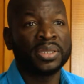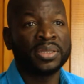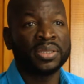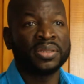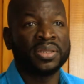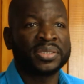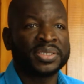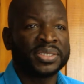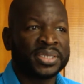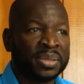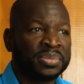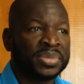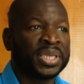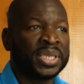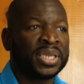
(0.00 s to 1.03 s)
that there's
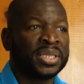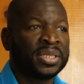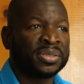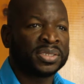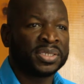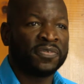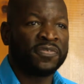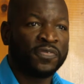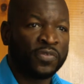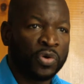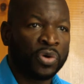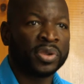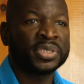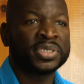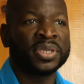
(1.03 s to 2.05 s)
something, there's a
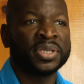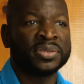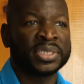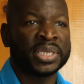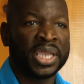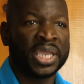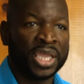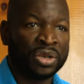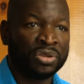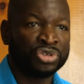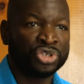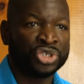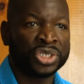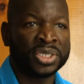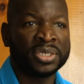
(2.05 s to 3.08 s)
force, there's an
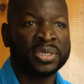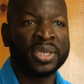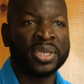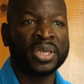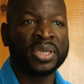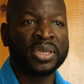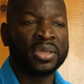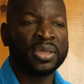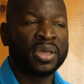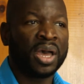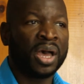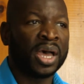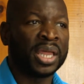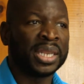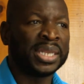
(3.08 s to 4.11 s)
energy
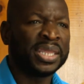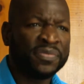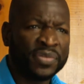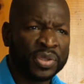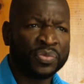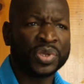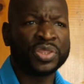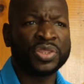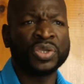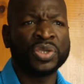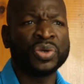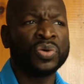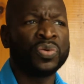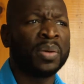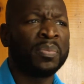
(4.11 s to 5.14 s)
living with
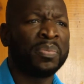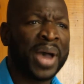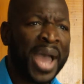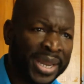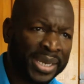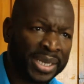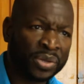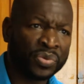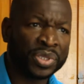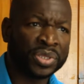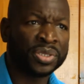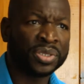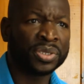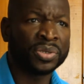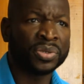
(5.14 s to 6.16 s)
you, abiding
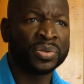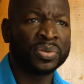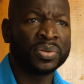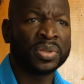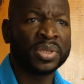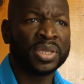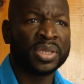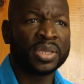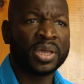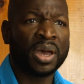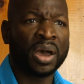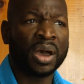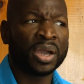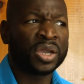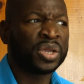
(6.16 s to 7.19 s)
with you,
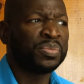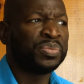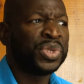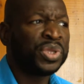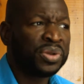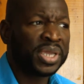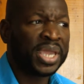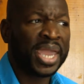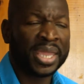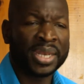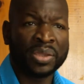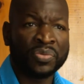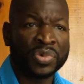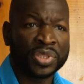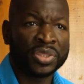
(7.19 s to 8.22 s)

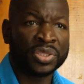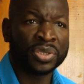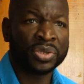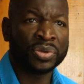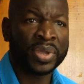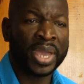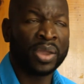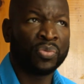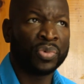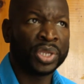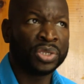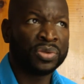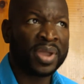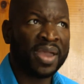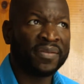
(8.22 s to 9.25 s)
communicating with you. And
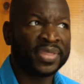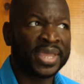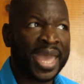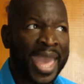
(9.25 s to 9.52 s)
when you have the